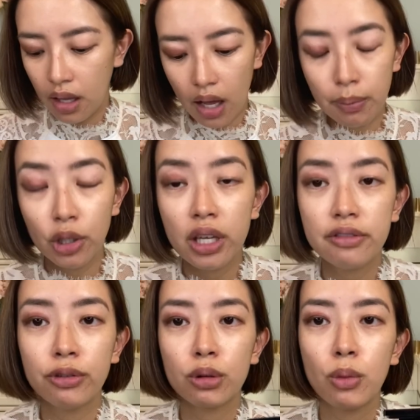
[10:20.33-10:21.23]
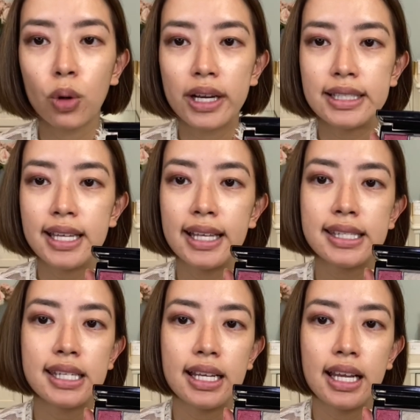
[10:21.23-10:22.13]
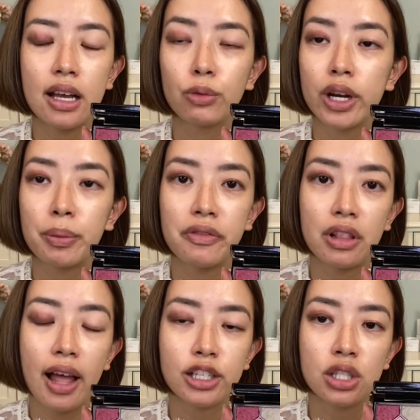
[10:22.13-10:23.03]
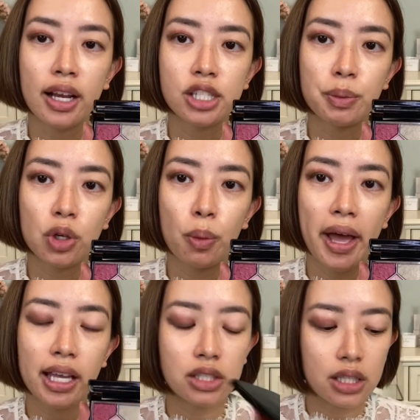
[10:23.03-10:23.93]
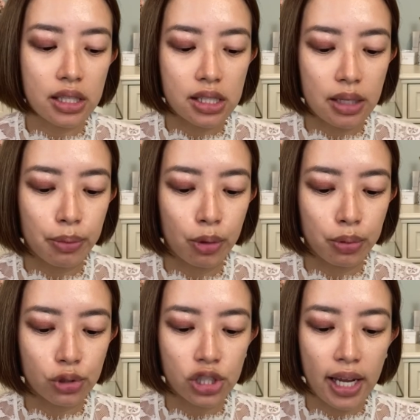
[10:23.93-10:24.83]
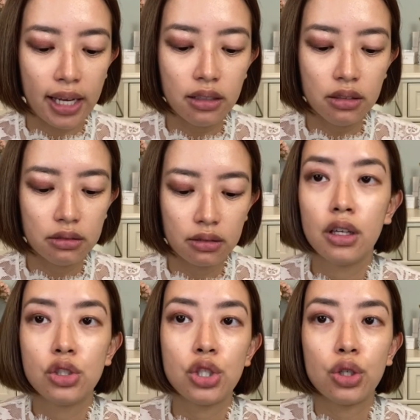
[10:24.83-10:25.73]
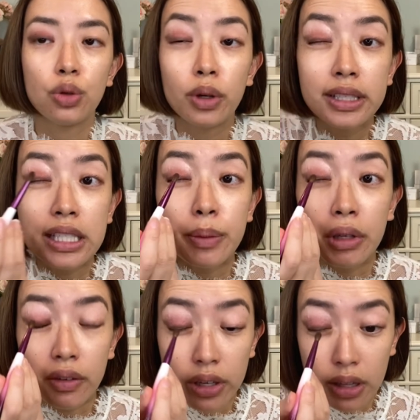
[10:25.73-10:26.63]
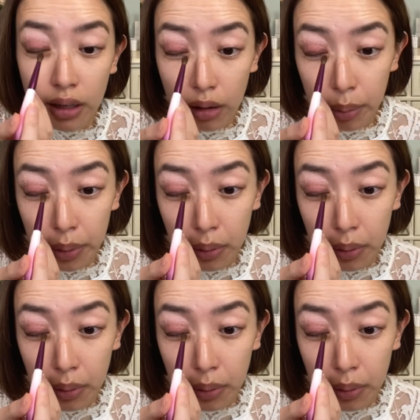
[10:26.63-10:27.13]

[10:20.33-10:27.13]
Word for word: I'm looking for more intensity right above the lash line, so I'm gonna go back into this deep purple shade to deepen everything up.